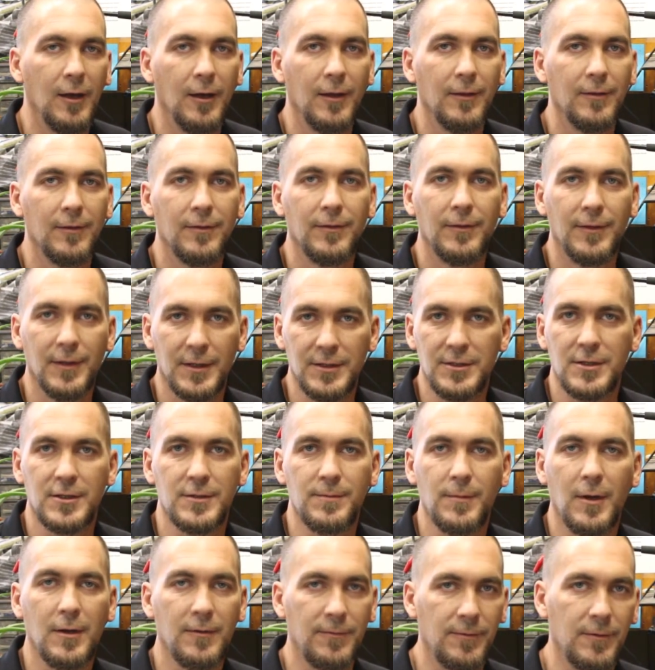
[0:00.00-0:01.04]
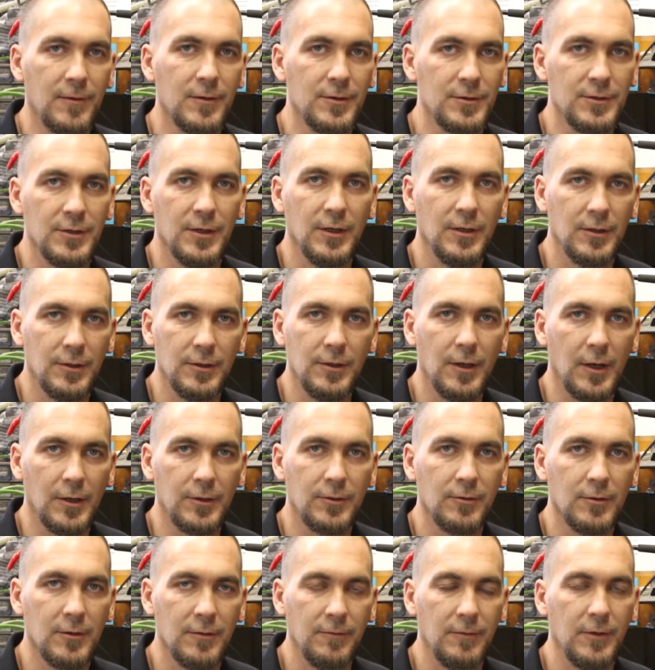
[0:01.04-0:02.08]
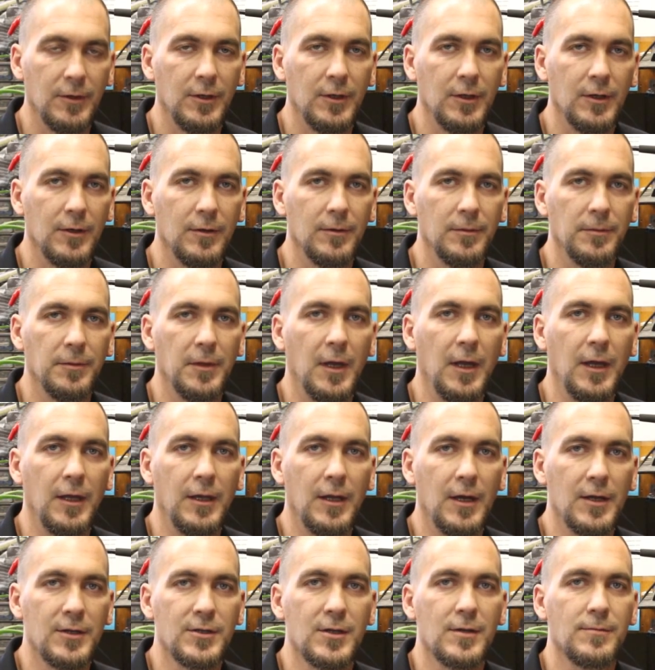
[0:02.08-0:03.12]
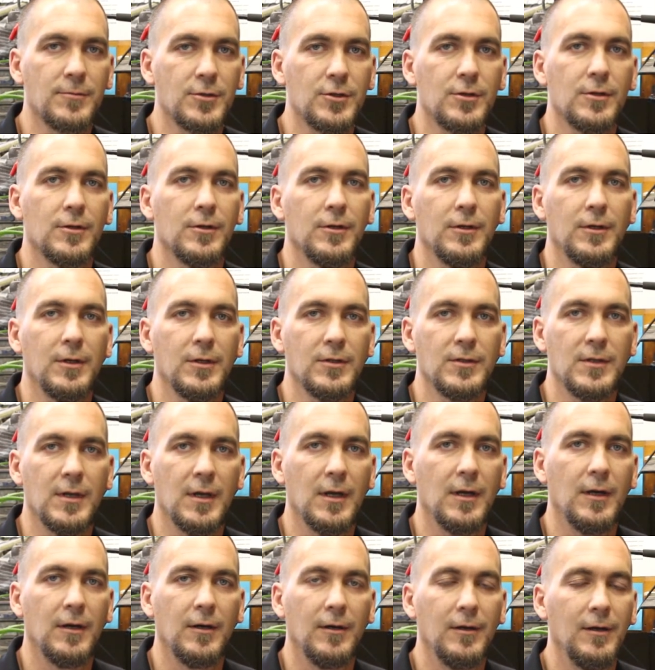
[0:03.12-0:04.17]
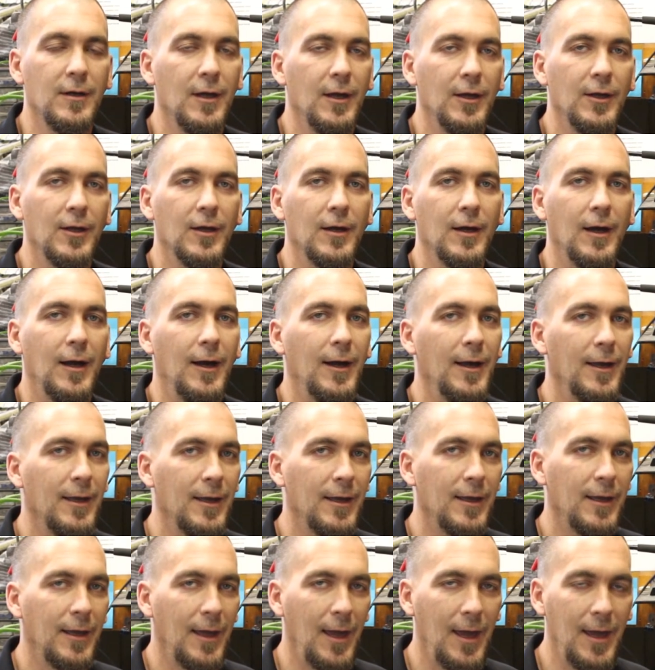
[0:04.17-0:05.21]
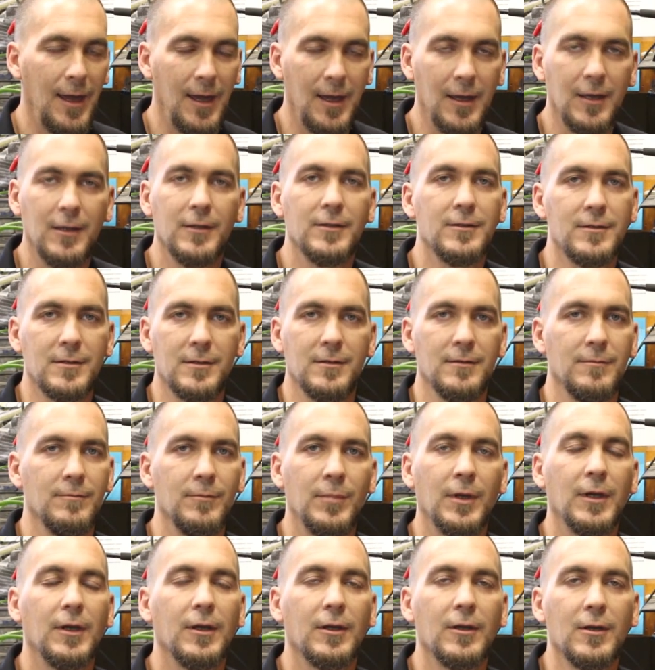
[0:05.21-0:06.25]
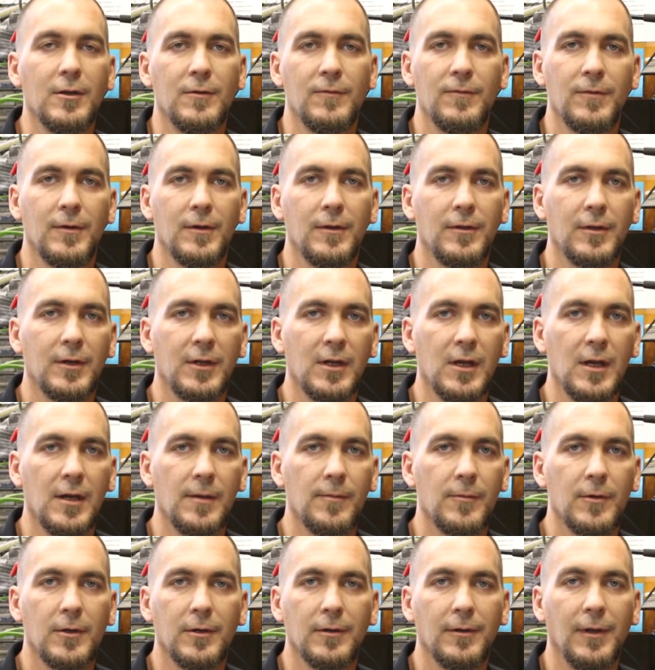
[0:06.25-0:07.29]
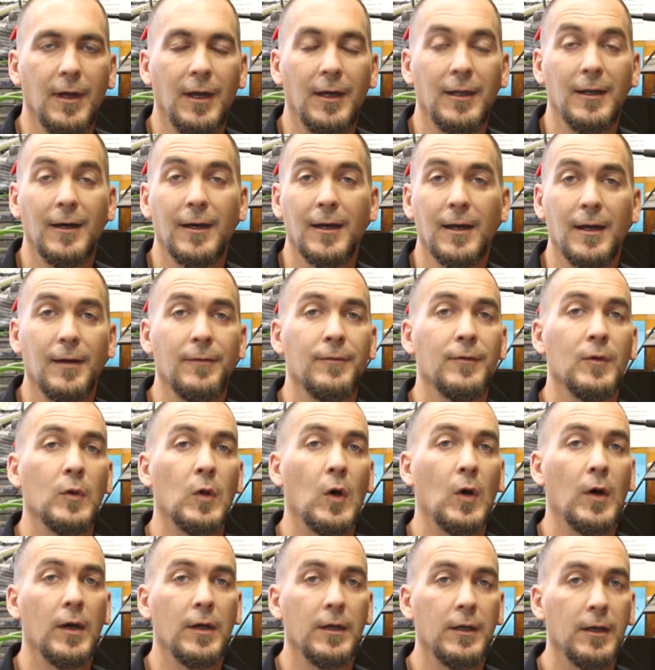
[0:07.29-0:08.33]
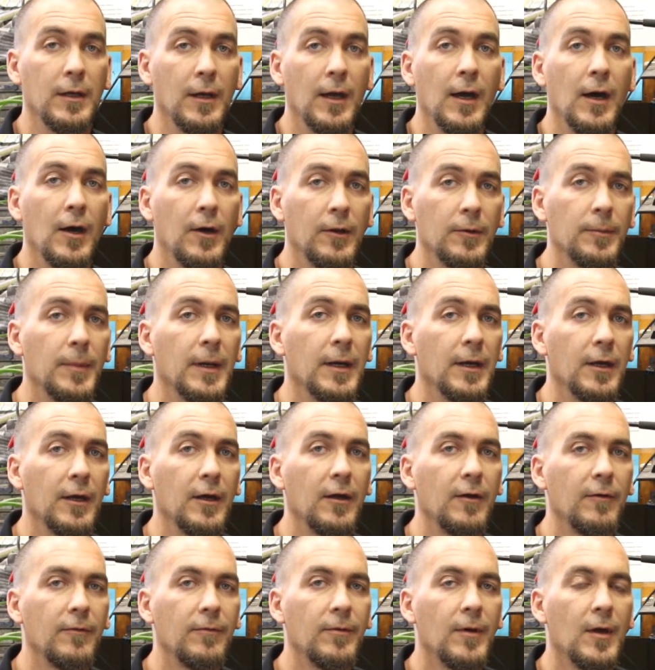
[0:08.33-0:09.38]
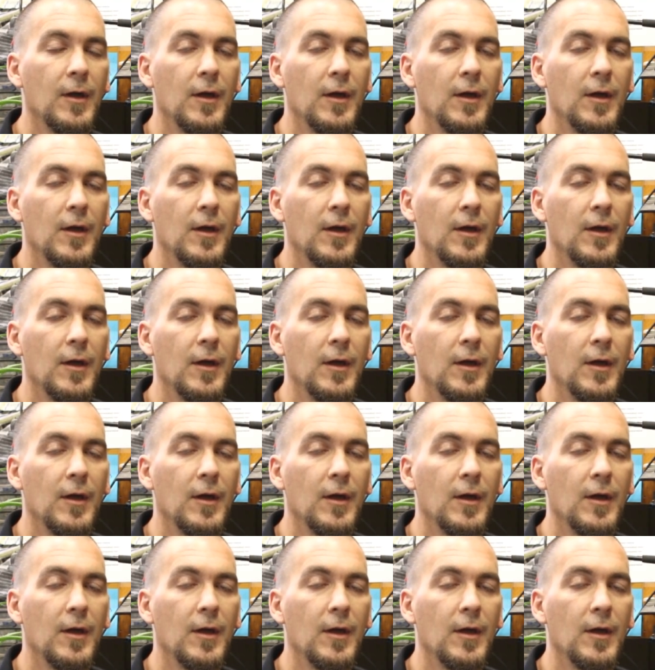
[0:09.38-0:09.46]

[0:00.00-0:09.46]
This is my first introductory video, and as I'm sure you can tell, I hate being in front of the camera and I have no idea how to behave.